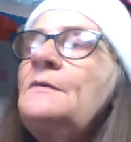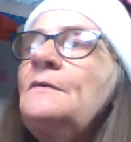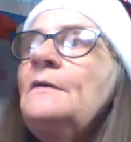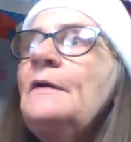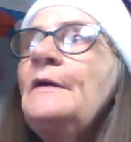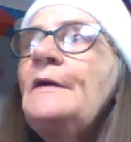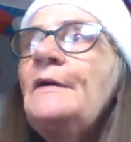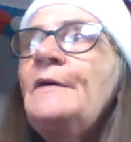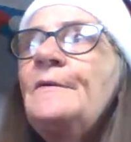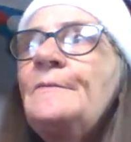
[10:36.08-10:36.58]

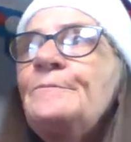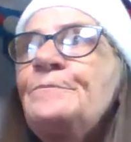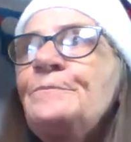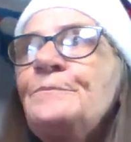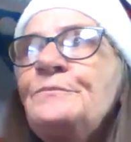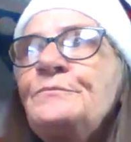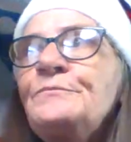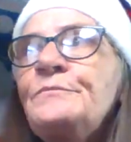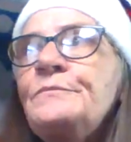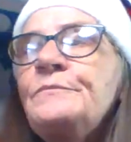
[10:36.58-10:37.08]
Um,
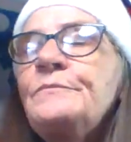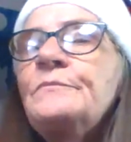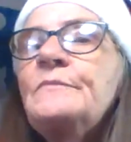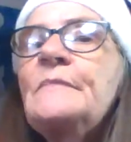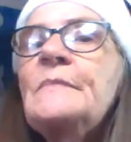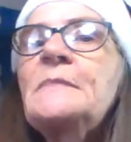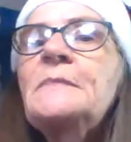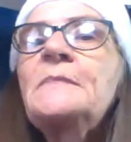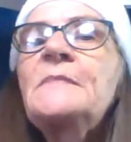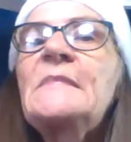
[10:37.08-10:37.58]

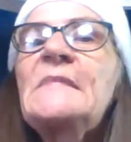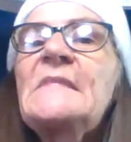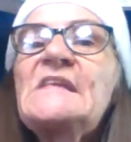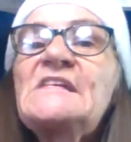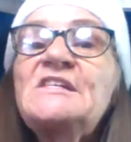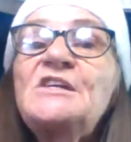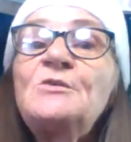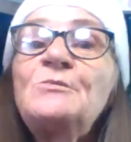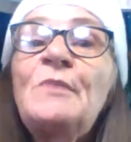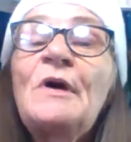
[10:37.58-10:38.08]

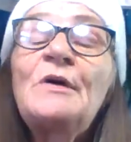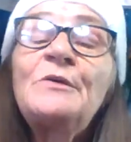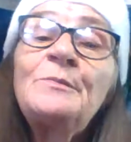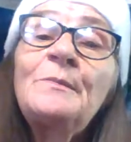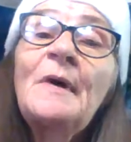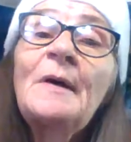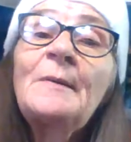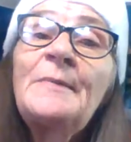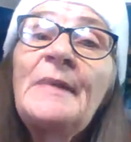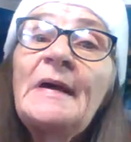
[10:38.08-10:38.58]
so both
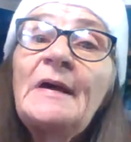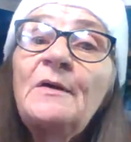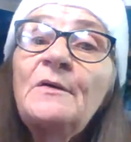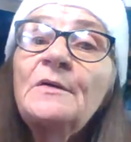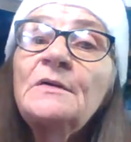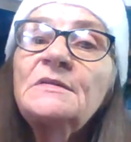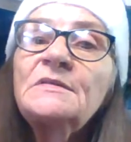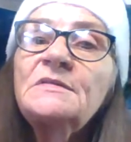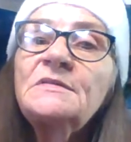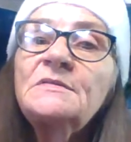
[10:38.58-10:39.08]
my
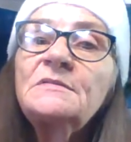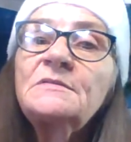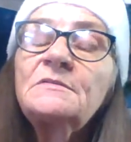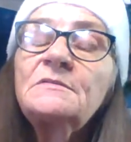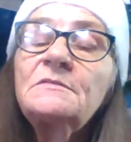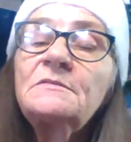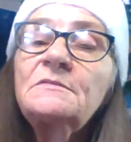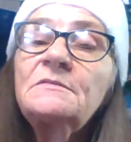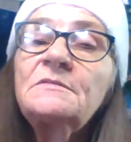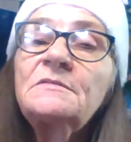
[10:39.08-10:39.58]
parents'
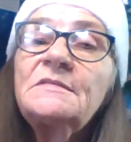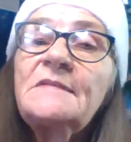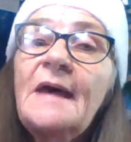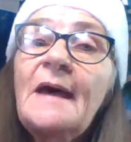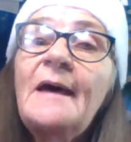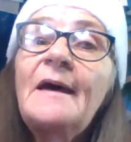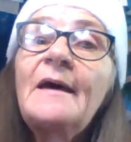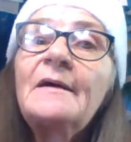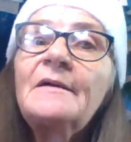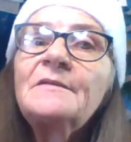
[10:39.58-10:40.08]

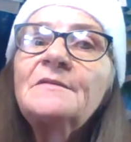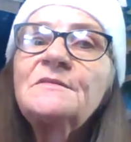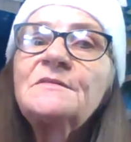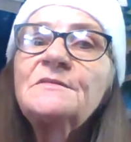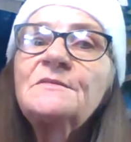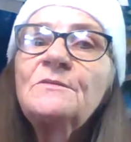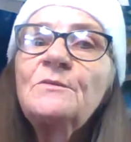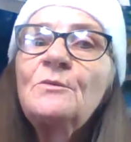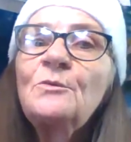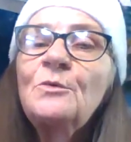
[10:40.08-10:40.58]

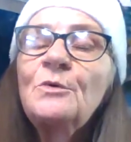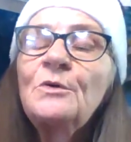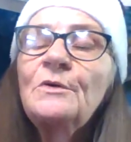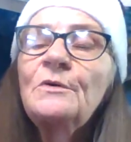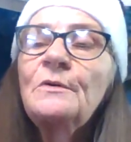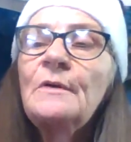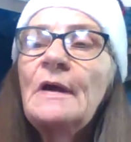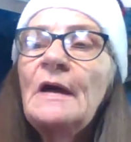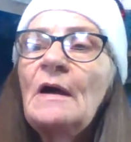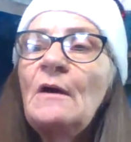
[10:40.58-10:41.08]
dads were
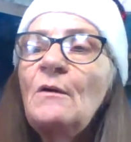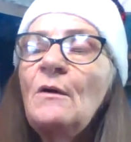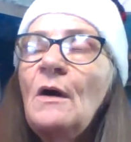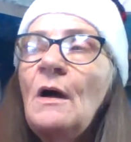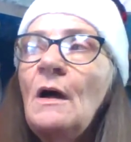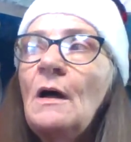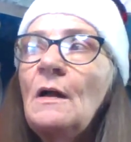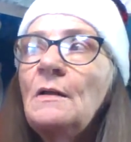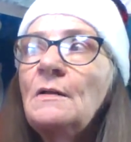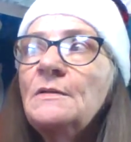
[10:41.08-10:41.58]

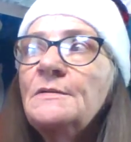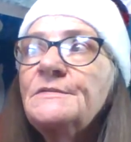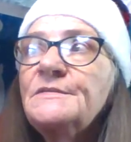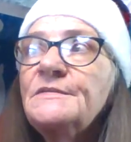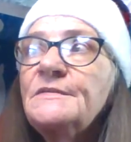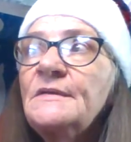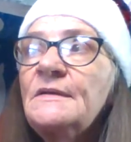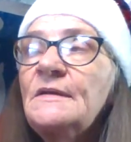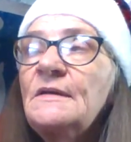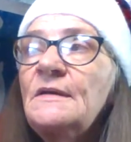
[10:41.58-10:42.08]
alcoholics.